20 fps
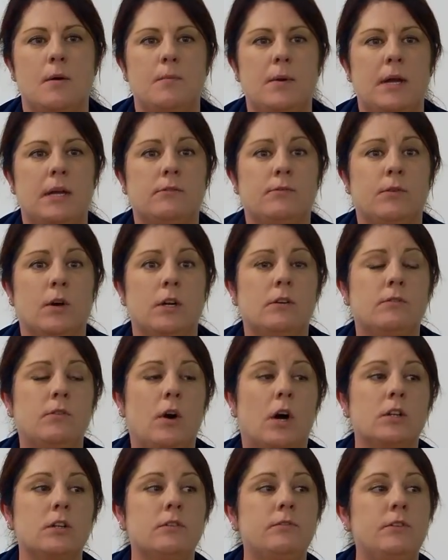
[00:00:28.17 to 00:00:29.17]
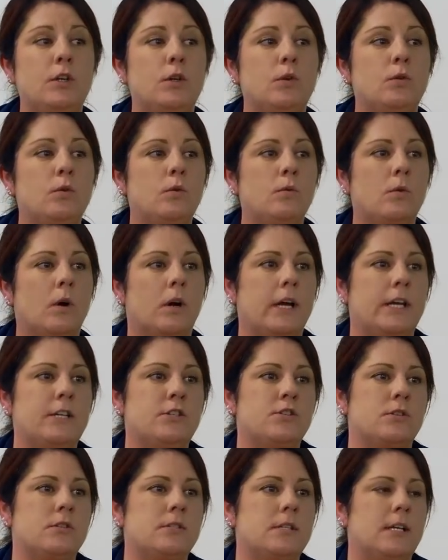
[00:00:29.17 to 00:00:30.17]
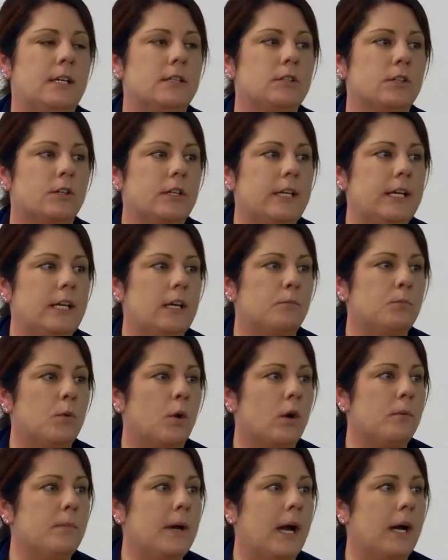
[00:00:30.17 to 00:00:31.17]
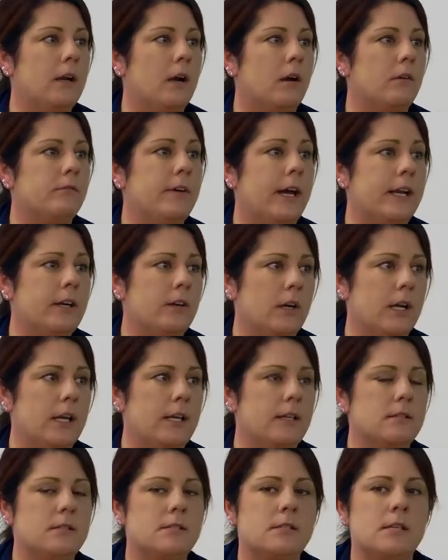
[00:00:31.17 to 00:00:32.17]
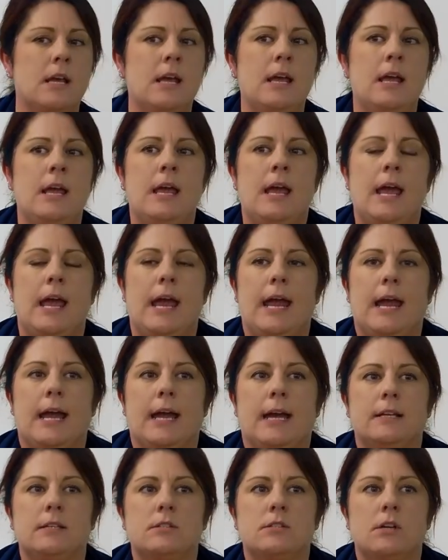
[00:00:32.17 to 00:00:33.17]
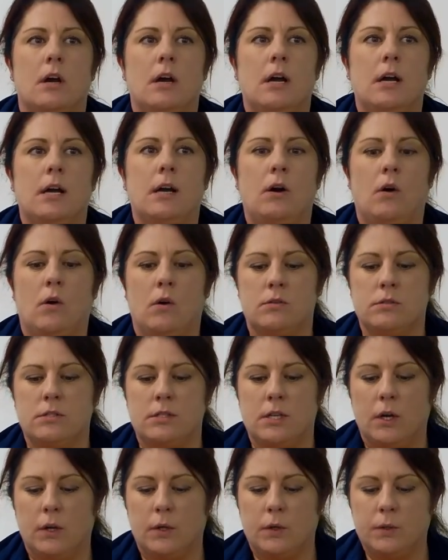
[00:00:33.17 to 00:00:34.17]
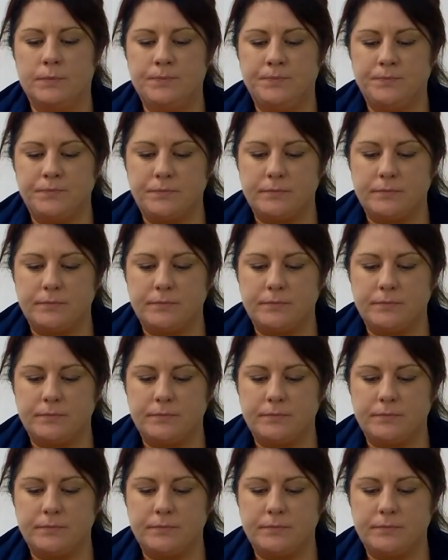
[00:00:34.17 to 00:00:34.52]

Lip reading: in front of all of you who are interested in learning more about our veterans and also